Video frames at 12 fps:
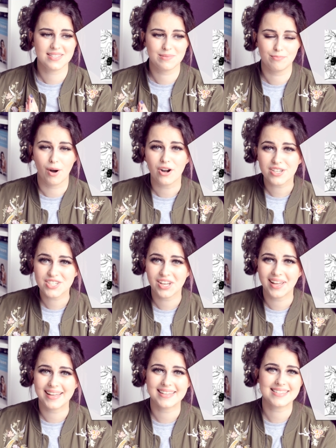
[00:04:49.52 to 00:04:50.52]
smart
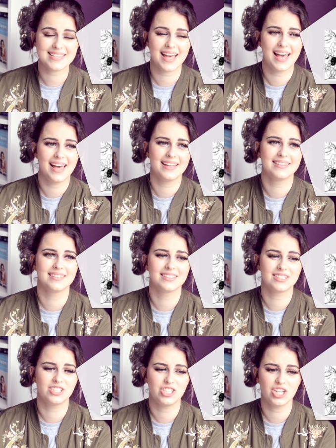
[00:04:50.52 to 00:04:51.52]
she is, and
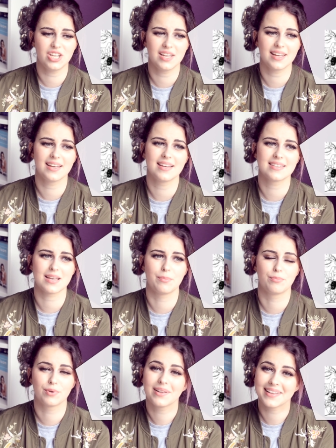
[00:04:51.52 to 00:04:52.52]
she is a
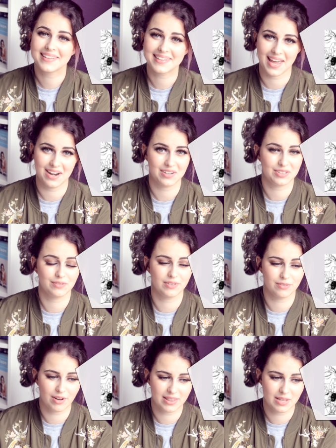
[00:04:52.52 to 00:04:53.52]
brilliant character. If
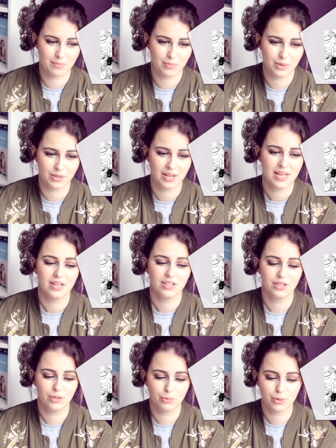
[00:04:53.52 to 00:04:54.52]
you read the book,
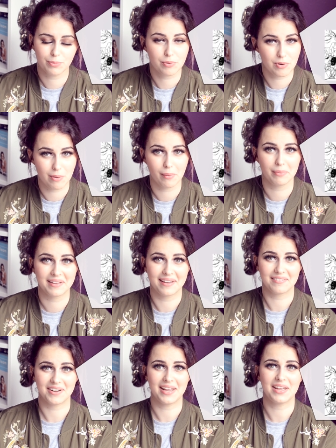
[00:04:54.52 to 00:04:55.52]
you will probably
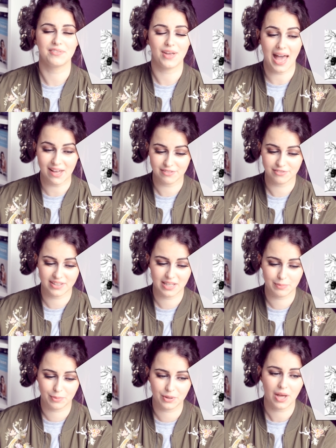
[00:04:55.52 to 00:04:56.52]
agree. If you haven't read
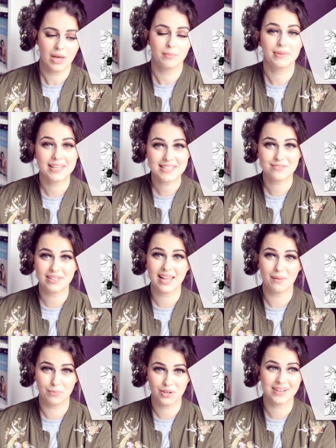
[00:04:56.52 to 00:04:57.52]
that book, please read
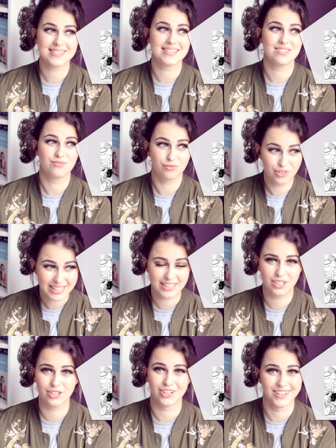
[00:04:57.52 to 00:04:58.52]
that book because it's
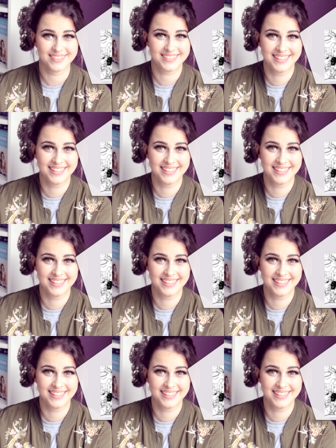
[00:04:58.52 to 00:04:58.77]
really good.